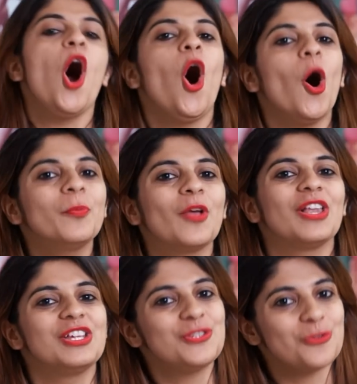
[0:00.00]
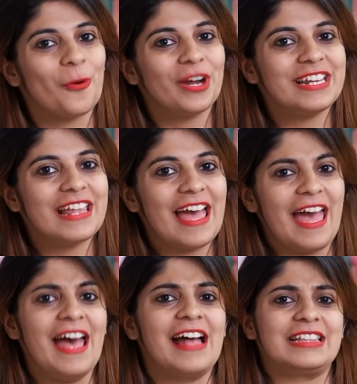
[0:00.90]
Hope you'll enjoy it,
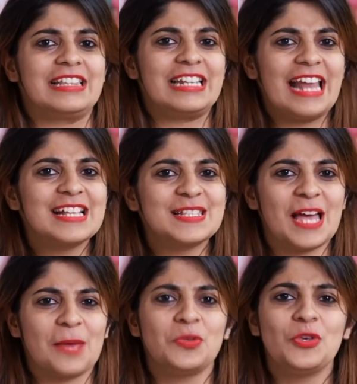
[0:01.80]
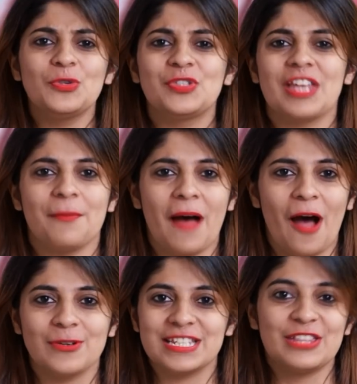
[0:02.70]
and the next time you step
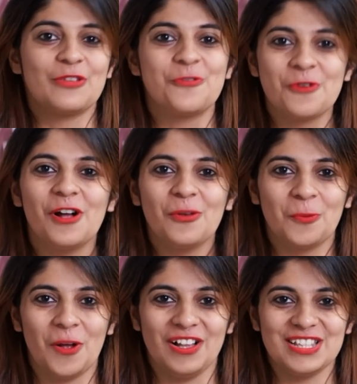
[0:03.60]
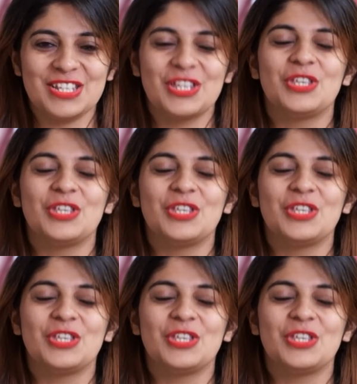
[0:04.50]
out in the real world,